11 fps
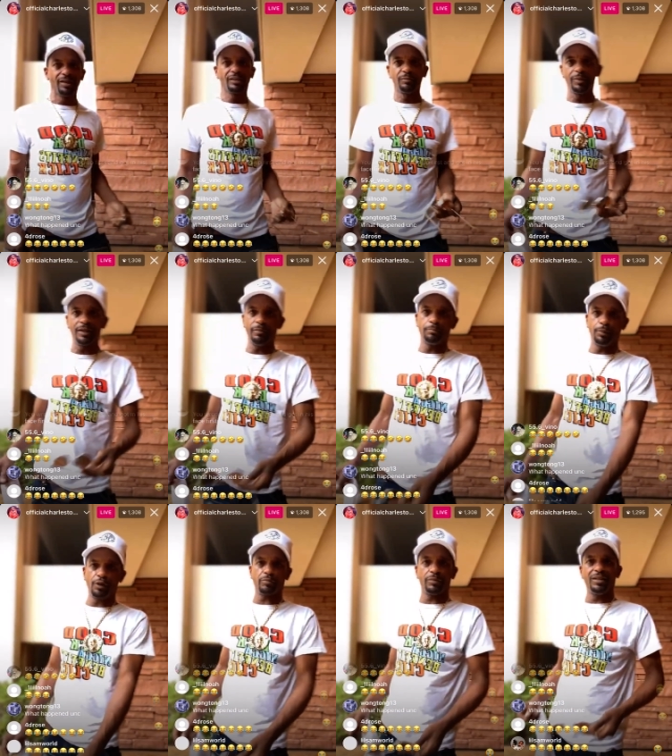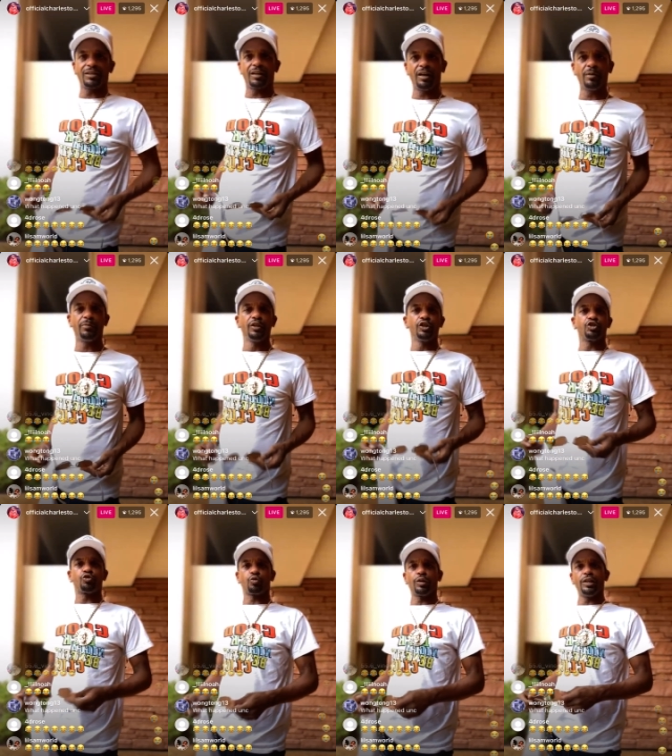This man done booked me to come
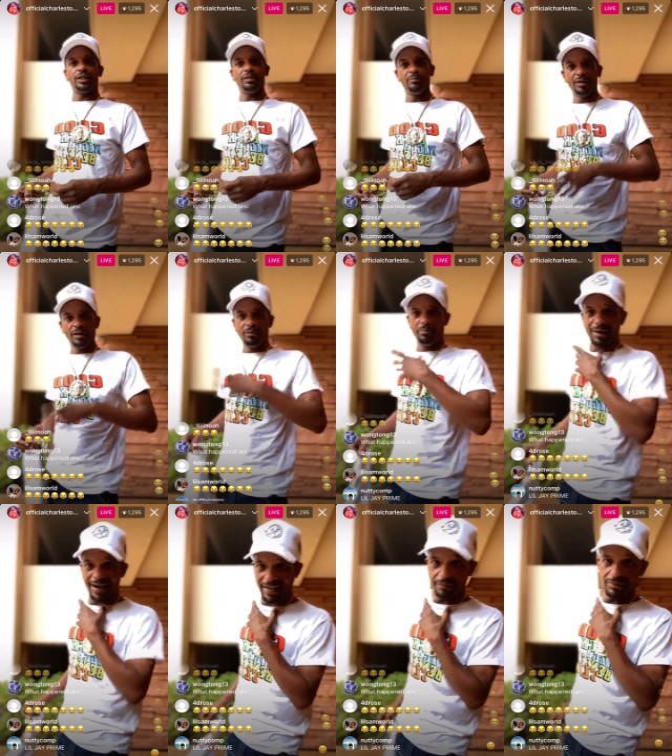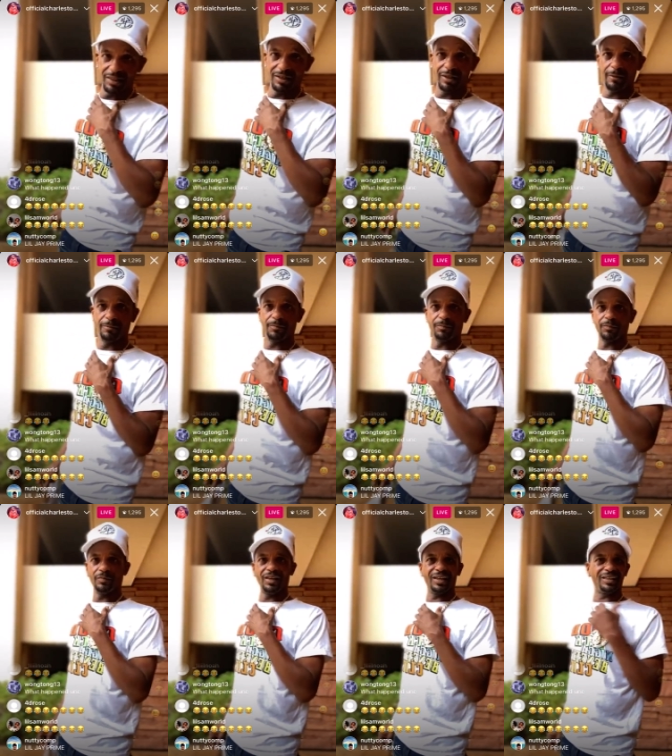stream, mic me up.
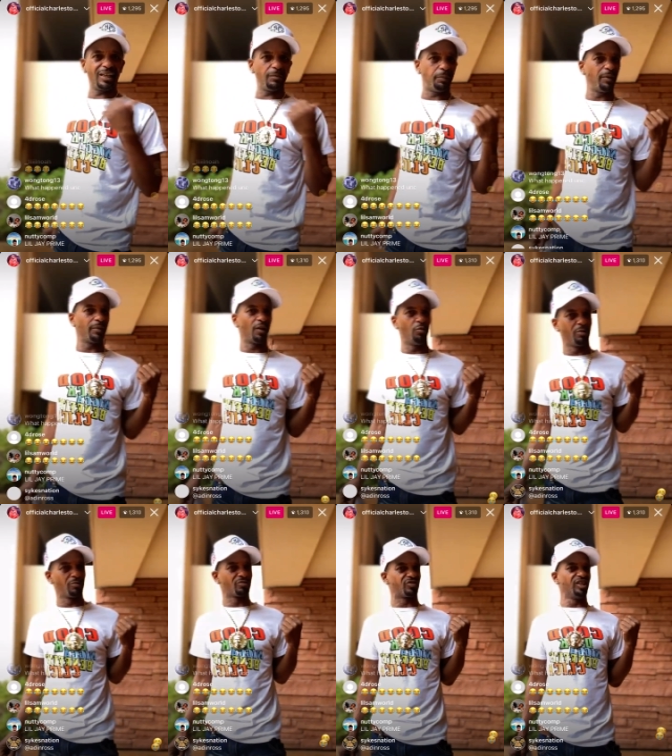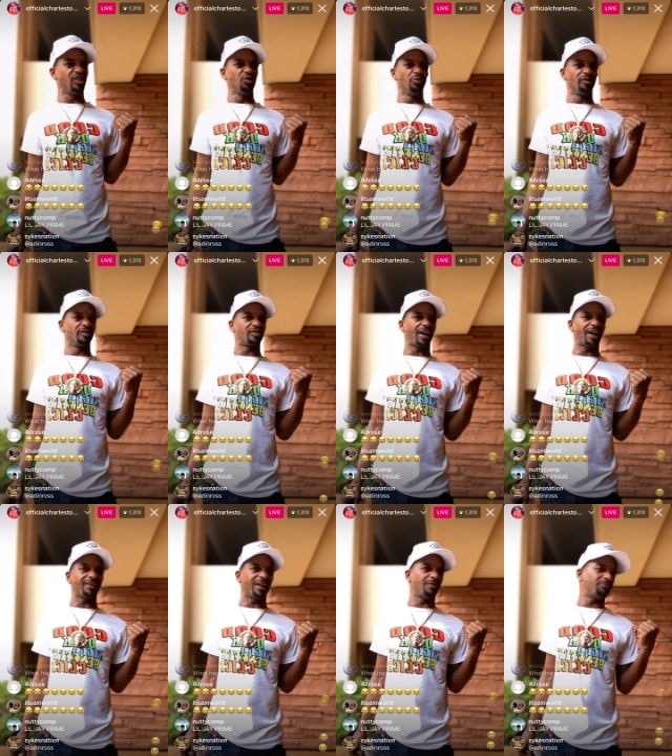Nigga, these people don't want to see you in the
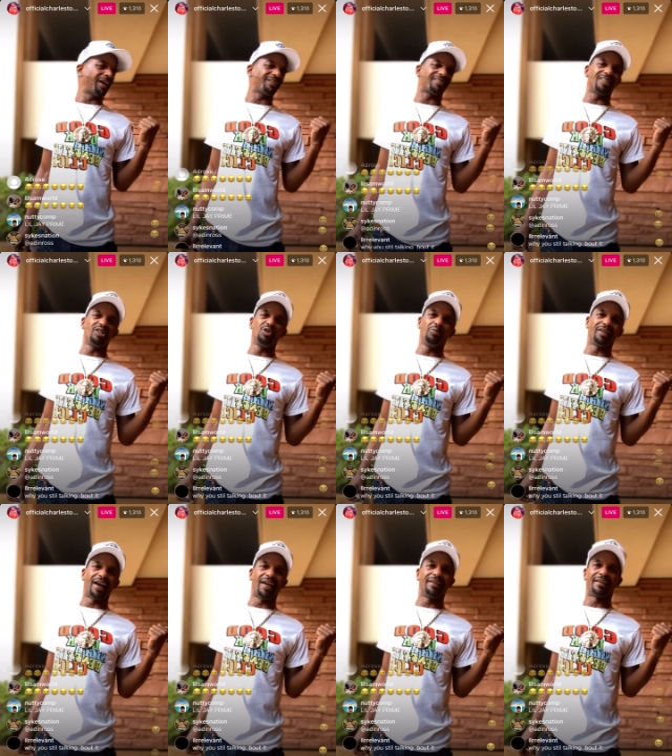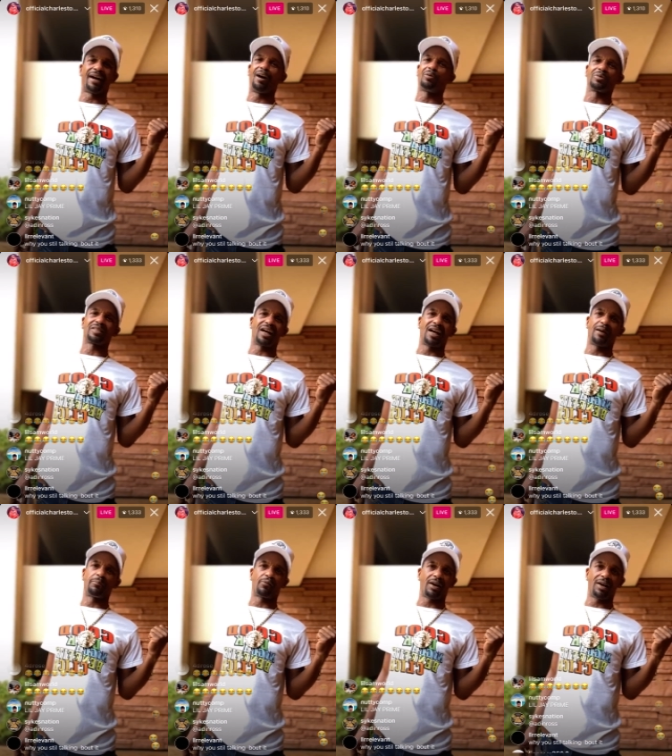chat. They, they see you with Aiden all the
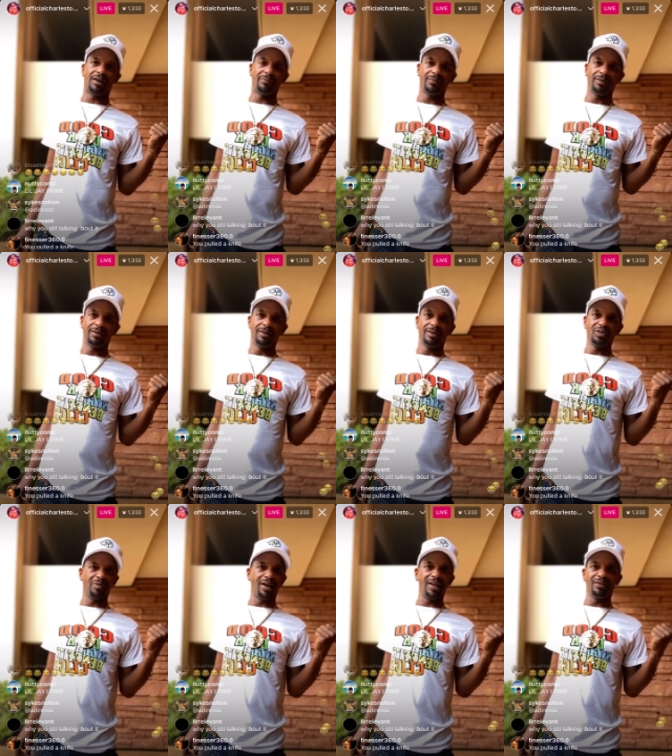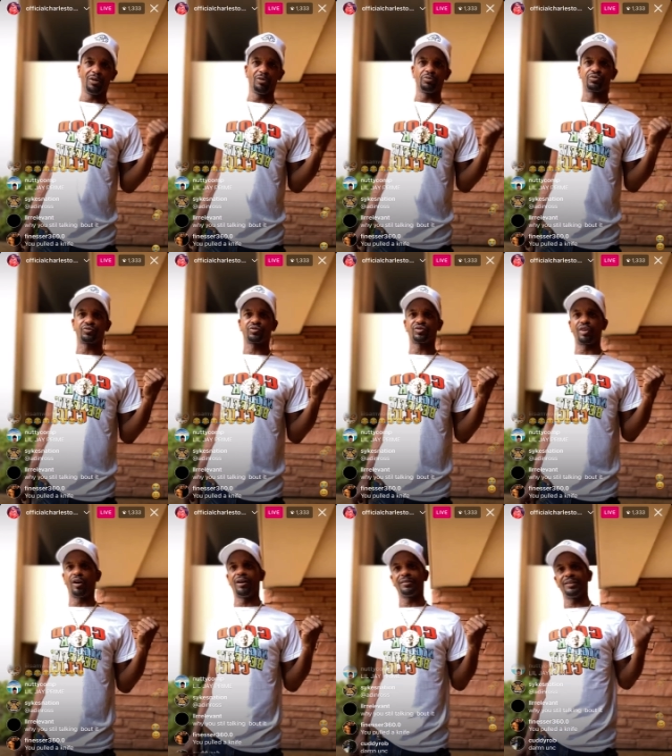time, Prime. You ain't no
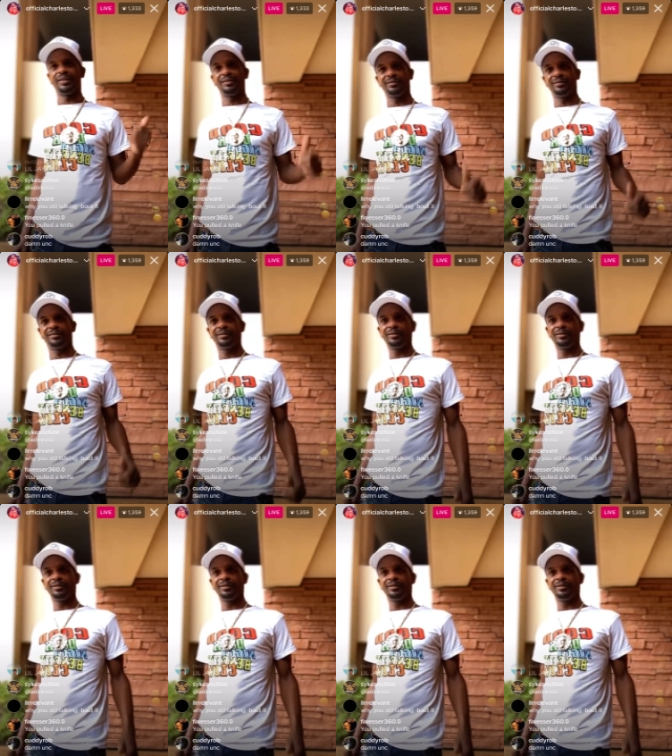star nigga.